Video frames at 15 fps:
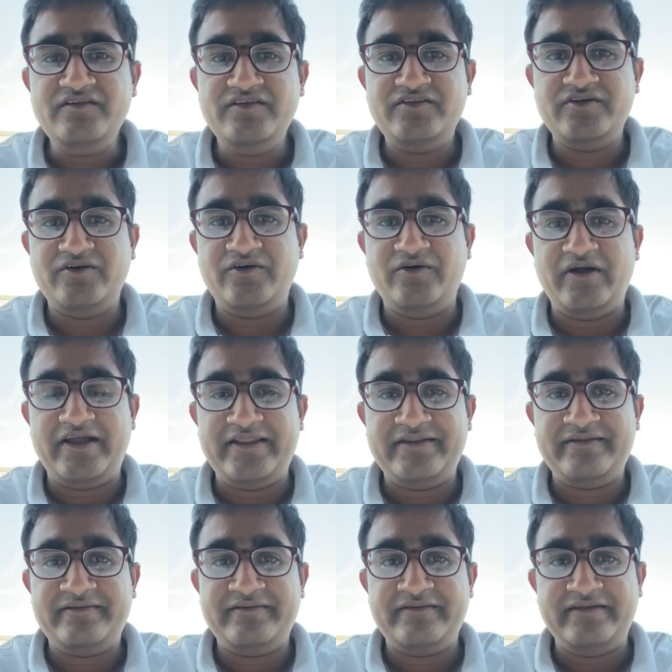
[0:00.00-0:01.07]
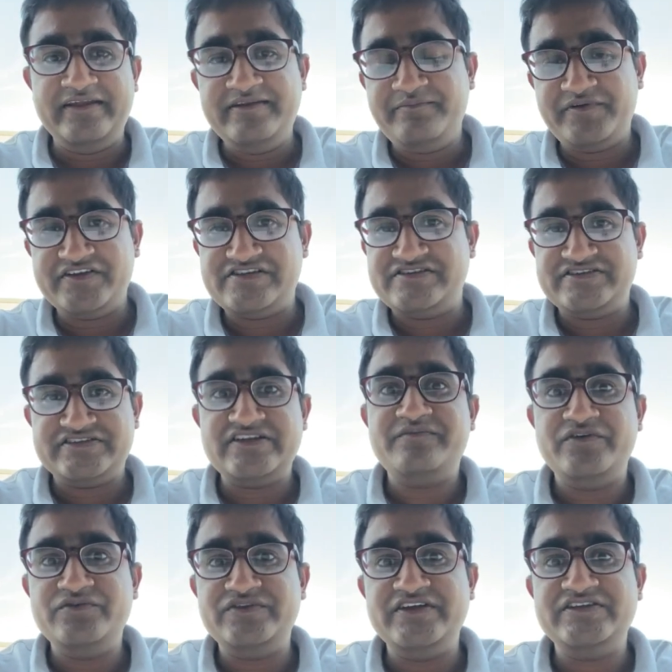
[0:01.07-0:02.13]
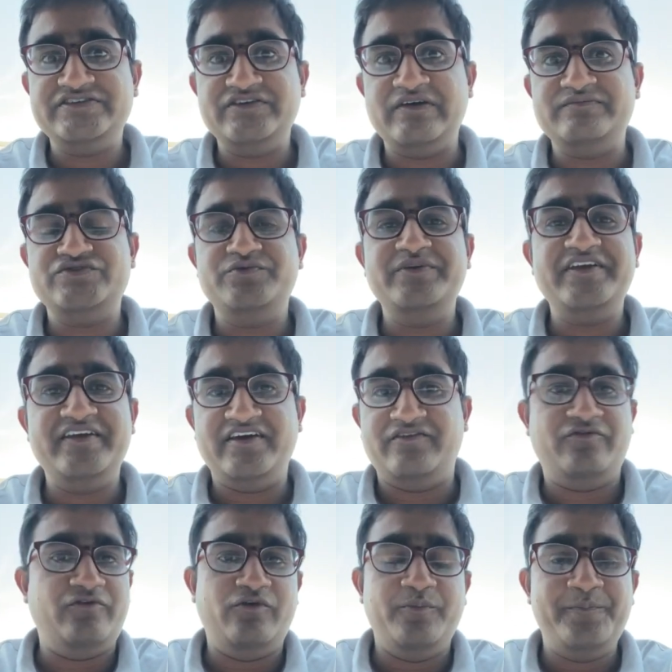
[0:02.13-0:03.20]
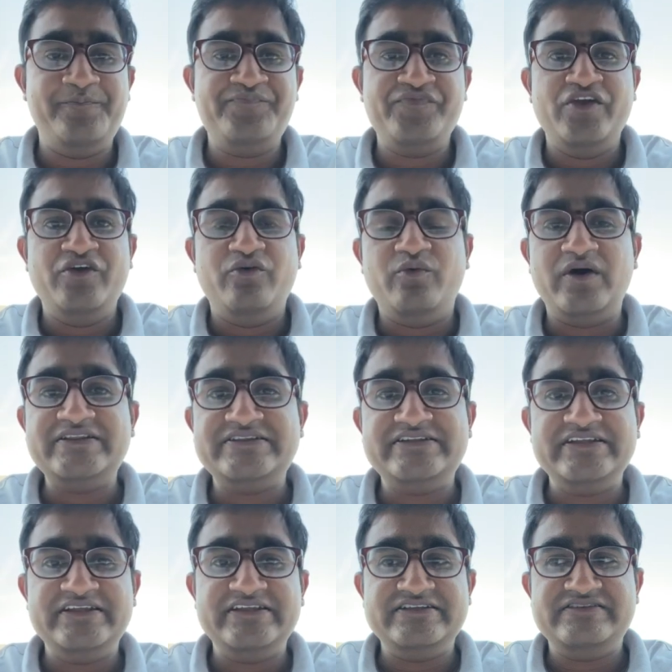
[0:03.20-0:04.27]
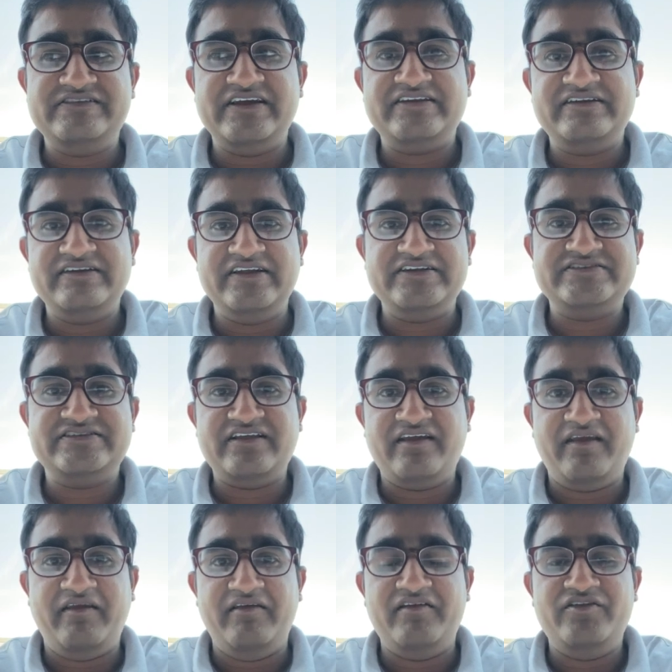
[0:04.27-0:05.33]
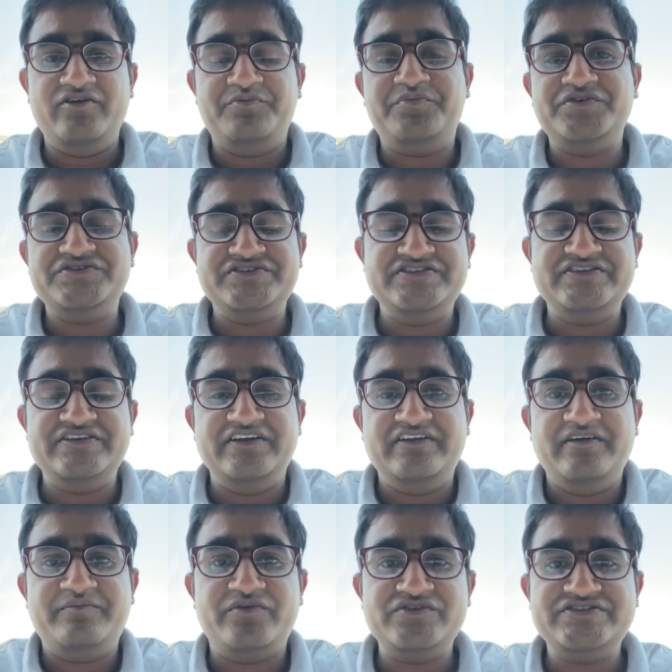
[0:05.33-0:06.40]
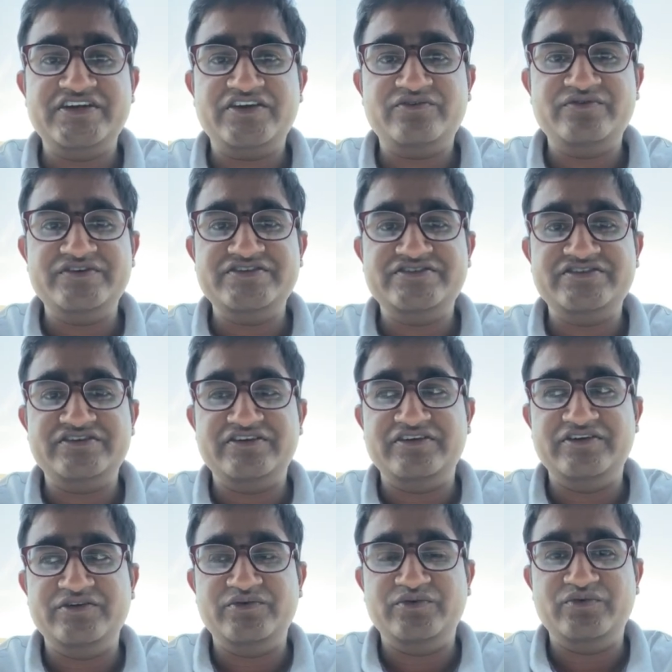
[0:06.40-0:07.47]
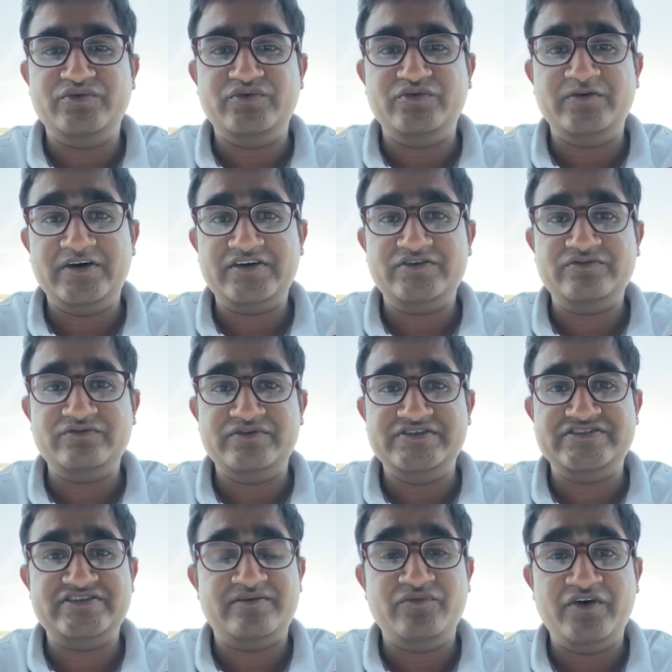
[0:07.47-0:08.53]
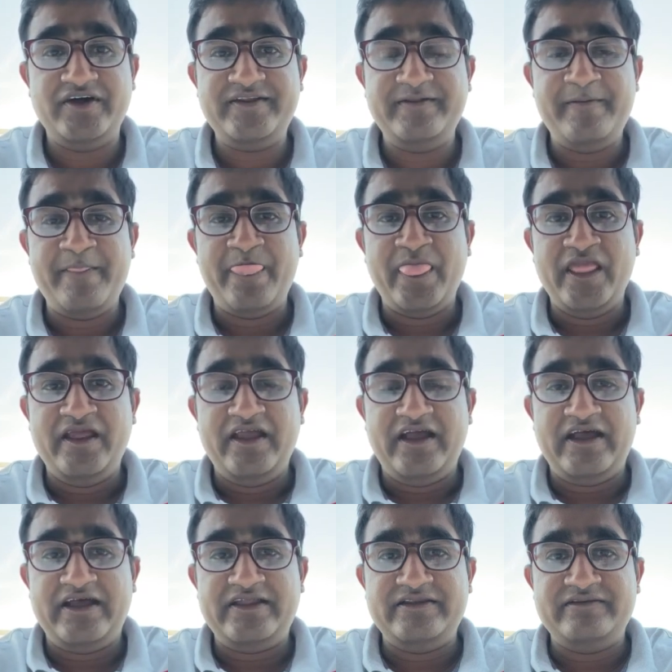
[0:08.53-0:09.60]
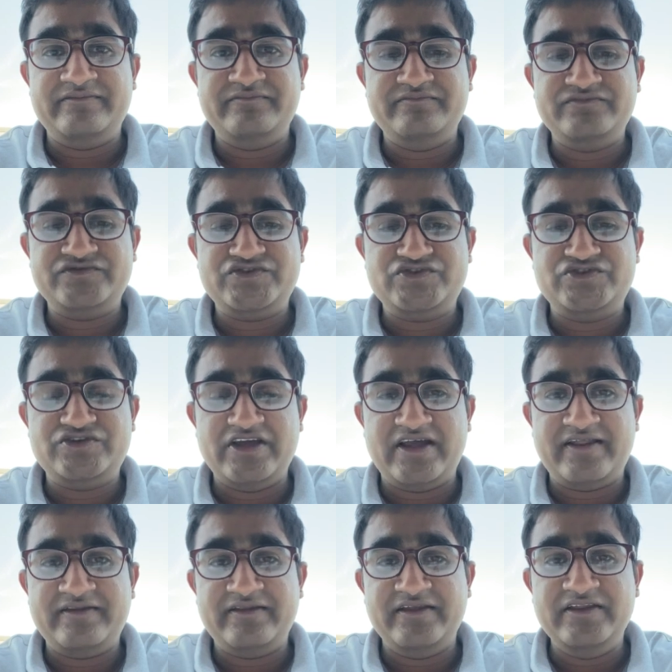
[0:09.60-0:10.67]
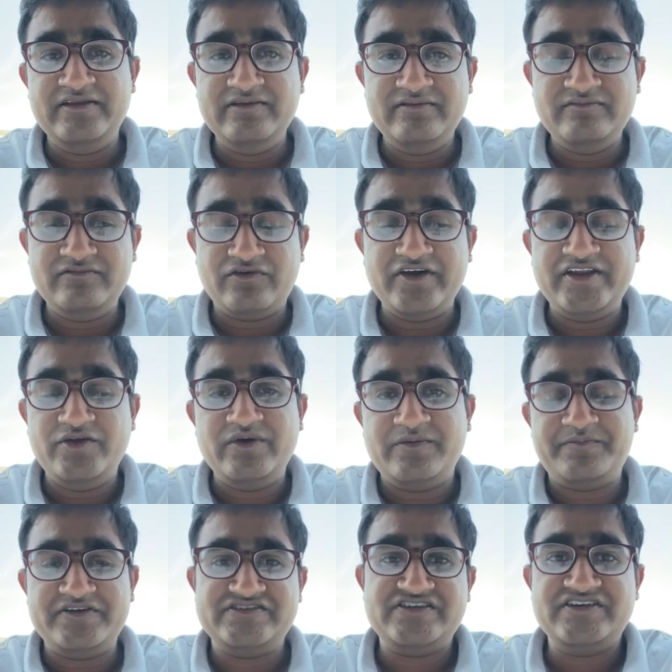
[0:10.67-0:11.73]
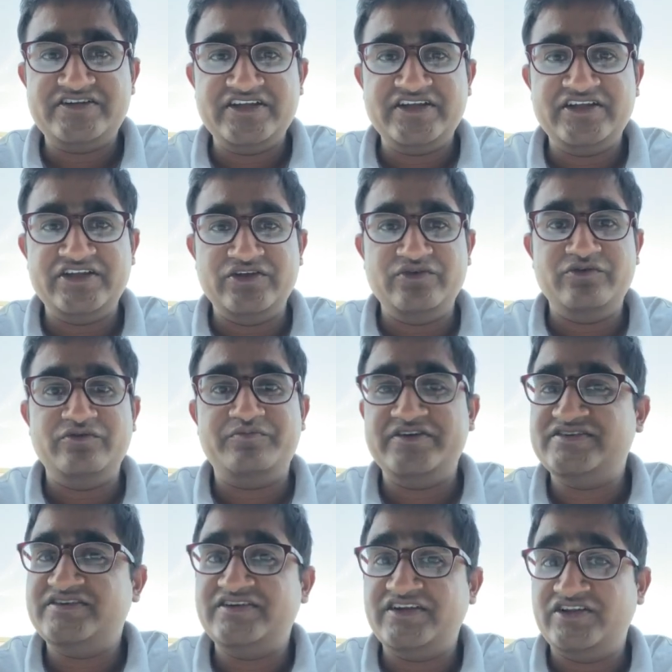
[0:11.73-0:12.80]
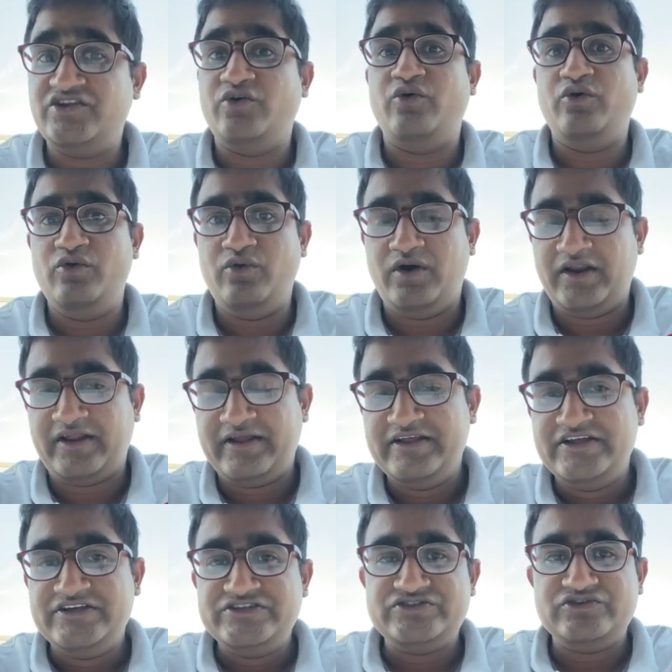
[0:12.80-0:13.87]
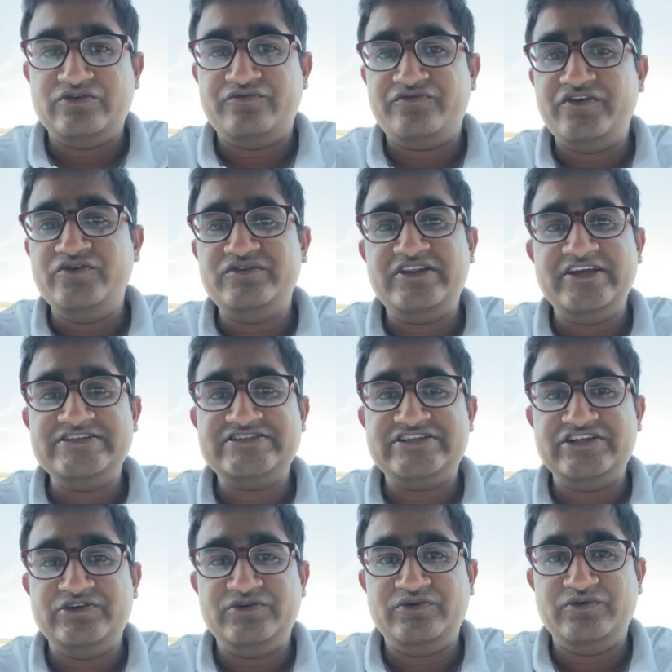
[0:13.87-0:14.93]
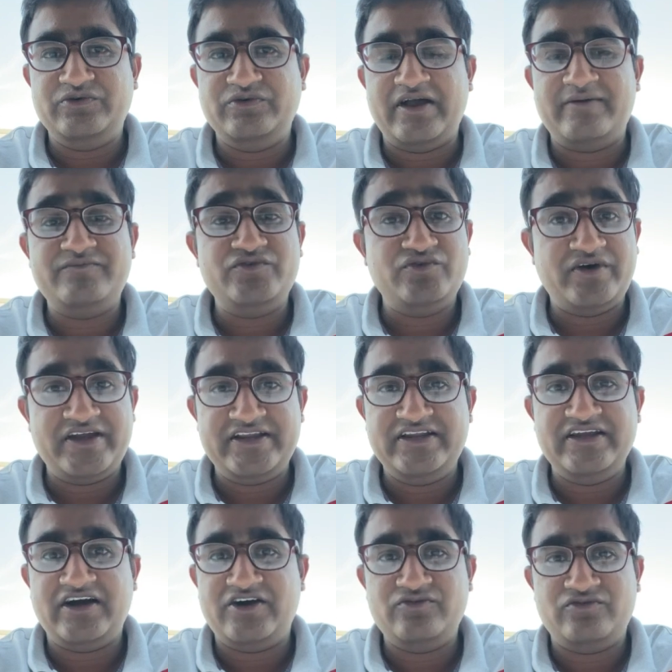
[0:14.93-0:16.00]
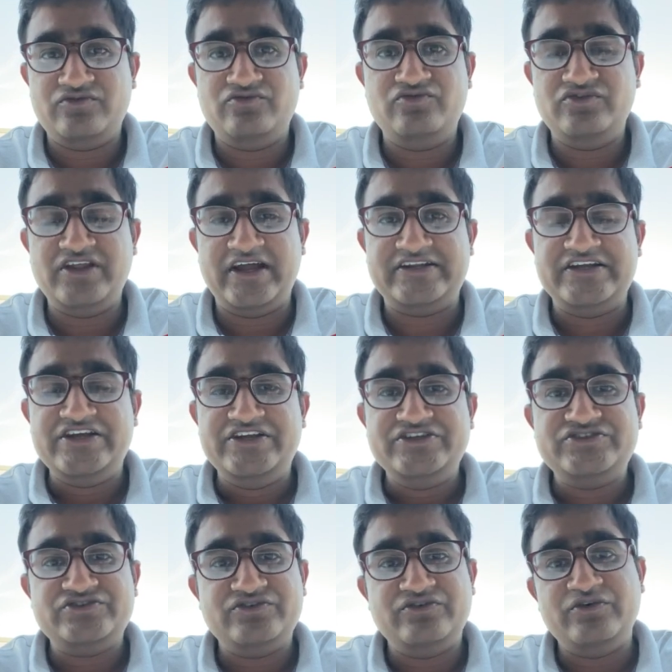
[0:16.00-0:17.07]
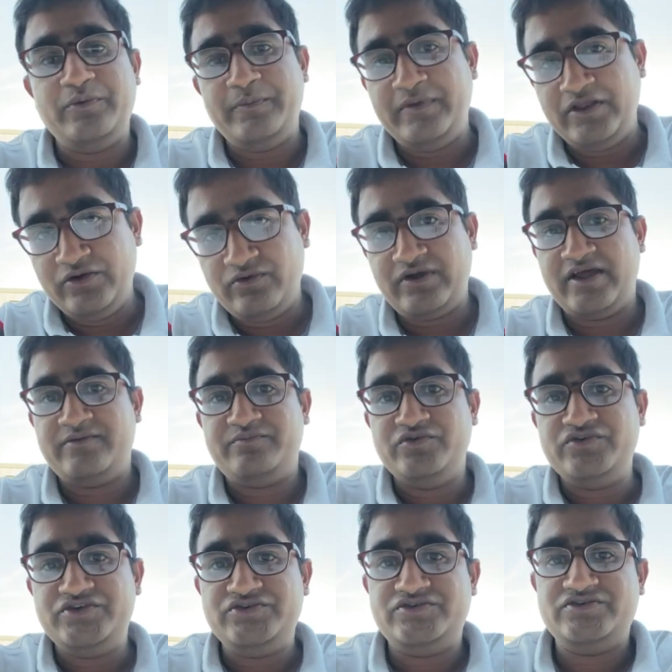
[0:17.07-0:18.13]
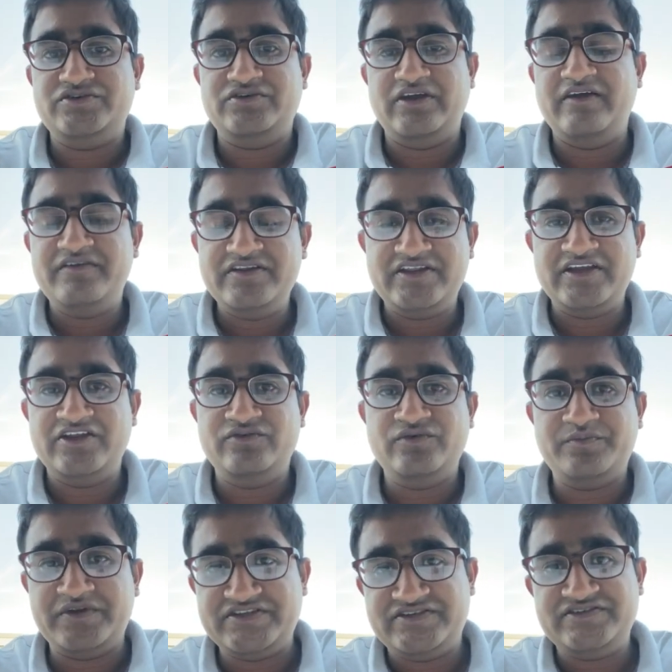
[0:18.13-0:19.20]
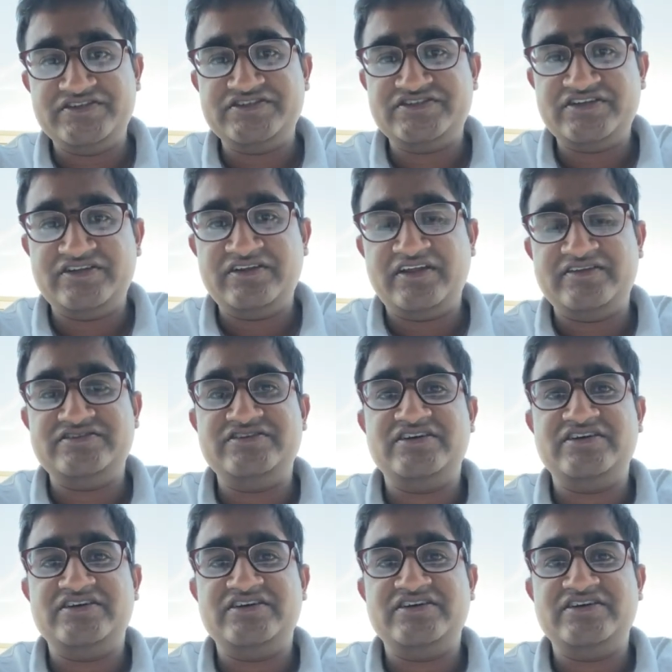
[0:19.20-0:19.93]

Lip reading: So, and in presentation, few things you have to be careful. One thing is that, let's say in your in a project which you worked with someone, and in when you are presenting, you are presenting the whole work, so few things you have no idea how to do that. So you can put everything in your presentation, and